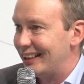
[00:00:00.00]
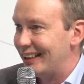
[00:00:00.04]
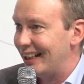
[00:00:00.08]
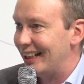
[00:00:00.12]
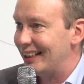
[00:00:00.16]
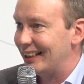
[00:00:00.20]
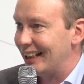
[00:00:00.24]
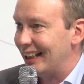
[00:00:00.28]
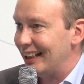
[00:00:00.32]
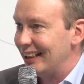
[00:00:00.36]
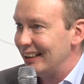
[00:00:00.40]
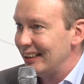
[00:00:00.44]

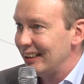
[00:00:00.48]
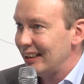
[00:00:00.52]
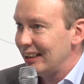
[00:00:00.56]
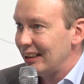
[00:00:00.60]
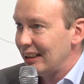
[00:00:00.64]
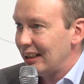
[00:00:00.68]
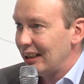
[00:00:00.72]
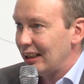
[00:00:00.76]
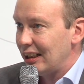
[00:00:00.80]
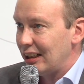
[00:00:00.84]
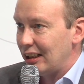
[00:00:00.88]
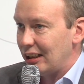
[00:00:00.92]
data,
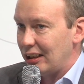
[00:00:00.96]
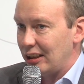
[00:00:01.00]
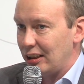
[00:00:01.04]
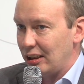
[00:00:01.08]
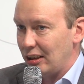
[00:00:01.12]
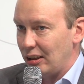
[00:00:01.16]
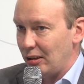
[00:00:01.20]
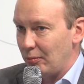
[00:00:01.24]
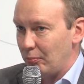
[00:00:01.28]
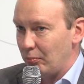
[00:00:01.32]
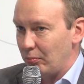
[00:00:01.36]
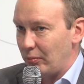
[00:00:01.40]

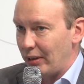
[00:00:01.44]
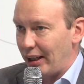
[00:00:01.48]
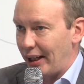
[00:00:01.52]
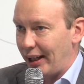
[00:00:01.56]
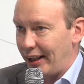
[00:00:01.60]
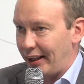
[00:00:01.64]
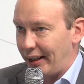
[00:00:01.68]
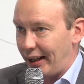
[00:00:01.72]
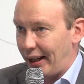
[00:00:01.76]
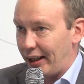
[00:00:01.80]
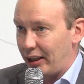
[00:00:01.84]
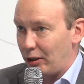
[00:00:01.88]
right.
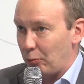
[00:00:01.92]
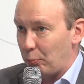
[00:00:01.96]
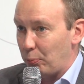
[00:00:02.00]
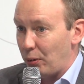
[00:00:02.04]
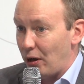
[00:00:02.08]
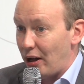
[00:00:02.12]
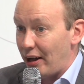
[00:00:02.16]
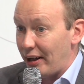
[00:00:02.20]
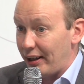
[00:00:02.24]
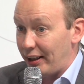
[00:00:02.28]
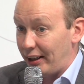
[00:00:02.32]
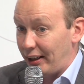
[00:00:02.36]
And
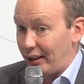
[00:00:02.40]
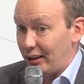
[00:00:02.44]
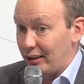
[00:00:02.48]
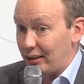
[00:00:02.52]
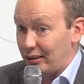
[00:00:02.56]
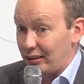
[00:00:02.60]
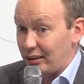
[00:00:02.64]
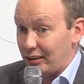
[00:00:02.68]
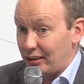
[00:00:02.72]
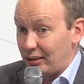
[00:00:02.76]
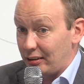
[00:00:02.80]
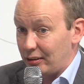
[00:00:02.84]

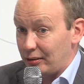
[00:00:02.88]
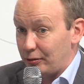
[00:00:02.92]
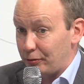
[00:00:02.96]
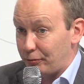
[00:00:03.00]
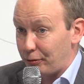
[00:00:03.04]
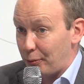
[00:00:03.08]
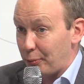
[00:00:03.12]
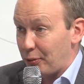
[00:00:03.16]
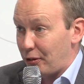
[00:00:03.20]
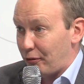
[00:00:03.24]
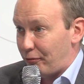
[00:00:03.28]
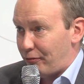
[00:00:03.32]
applying
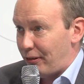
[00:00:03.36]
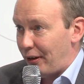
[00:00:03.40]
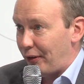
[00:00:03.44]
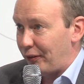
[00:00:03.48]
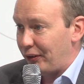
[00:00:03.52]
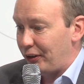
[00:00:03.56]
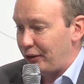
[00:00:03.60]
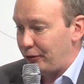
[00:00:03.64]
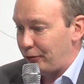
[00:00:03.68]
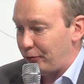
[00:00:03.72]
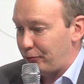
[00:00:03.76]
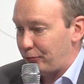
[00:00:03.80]
from the
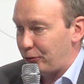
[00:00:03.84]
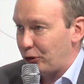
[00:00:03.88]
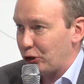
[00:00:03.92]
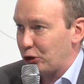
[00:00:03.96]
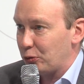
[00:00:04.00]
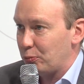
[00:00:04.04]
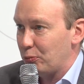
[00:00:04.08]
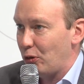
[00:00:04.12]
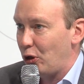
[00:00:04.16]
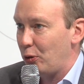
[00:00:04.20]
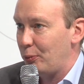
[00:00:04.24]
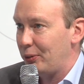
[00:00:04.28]
very
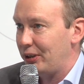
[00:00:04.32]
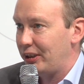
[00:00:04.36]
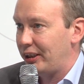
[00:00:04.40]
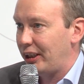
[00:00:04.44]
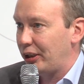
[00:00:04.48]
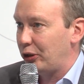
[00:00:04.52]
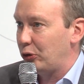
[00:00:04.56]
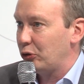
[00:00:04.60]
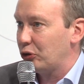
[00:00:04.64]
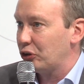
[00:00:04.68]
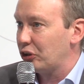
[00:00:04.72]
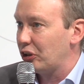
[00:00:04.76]
first moment
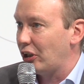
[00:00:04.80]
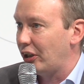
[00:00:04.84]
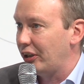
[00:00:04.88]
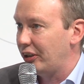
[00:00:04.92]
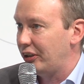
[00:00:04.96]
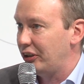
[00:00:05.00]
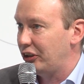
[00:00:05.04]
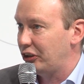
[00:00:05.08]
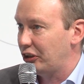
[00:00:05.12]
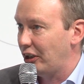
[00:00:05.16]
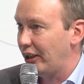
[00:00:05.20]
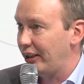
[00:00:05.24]
that you start
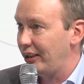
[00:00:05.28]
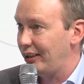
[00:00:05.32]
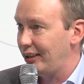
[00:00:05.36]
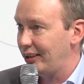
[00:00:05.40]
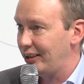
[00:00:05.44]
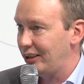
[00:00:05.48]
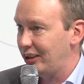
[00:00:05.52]
designing